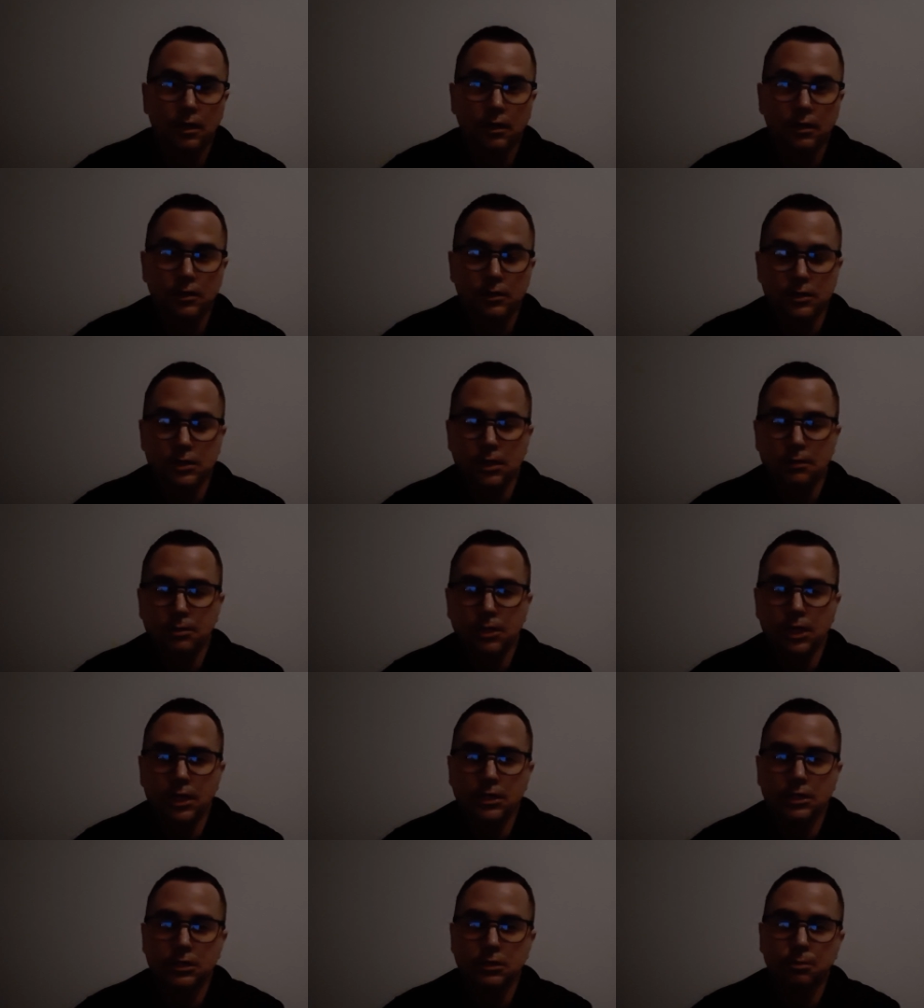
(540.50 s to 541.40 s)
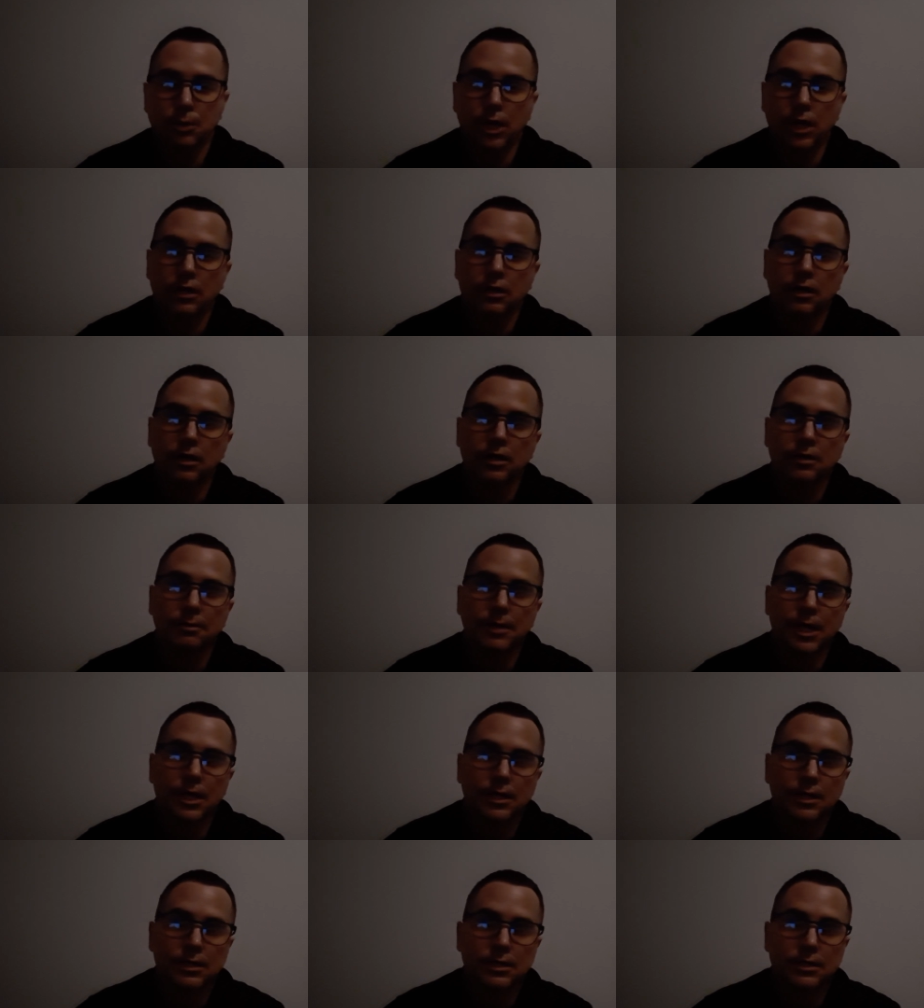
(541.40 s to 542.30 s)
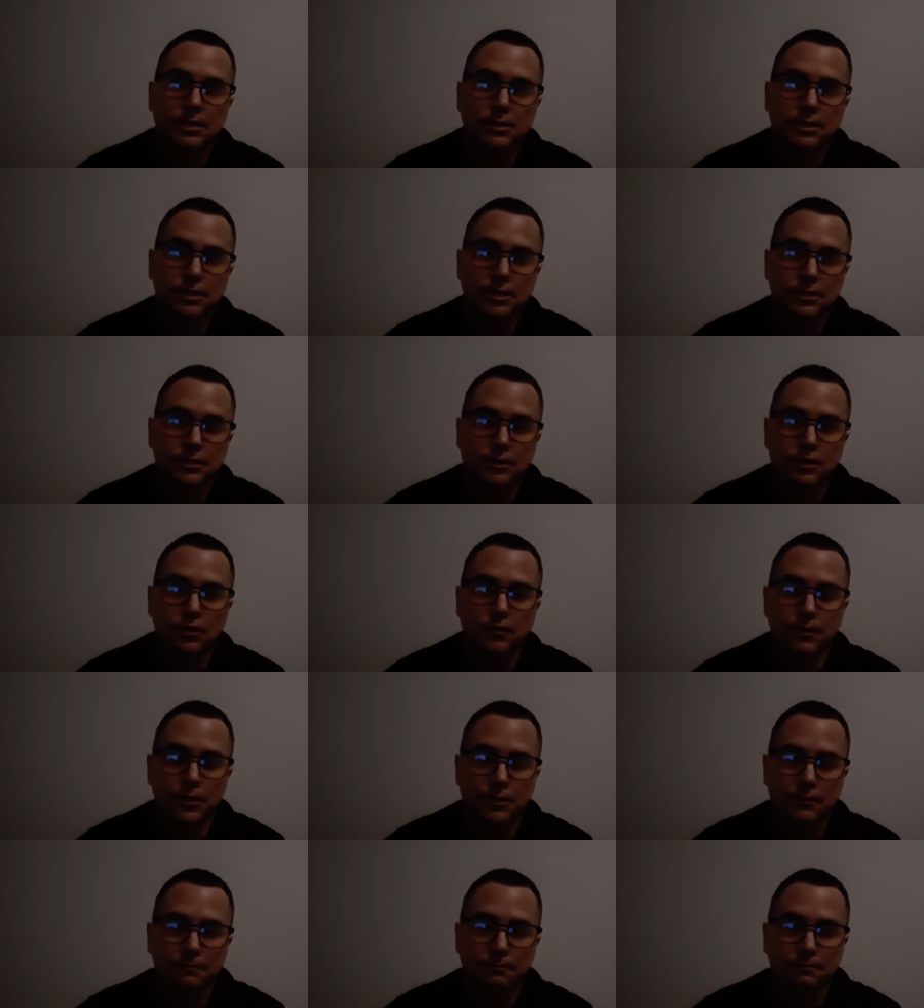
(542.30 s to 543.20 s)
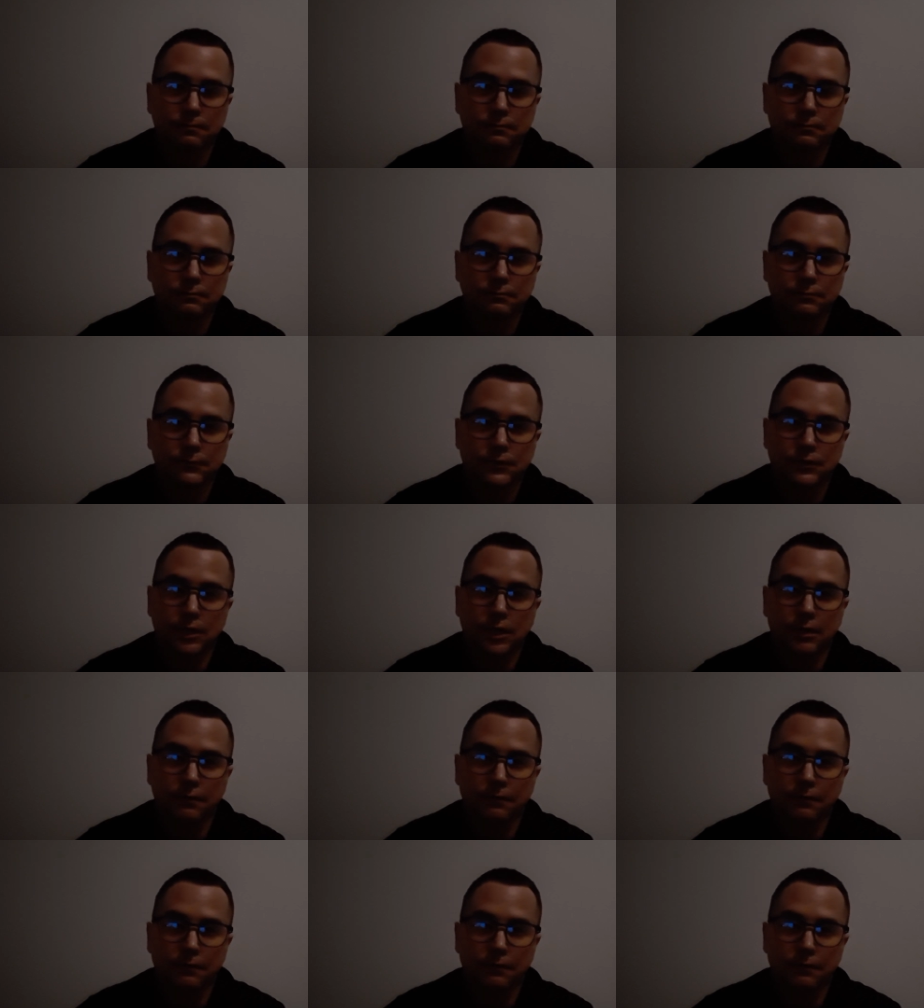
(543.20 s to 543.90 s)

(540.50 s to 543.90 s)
your subconscious mind automatically takes over. It's out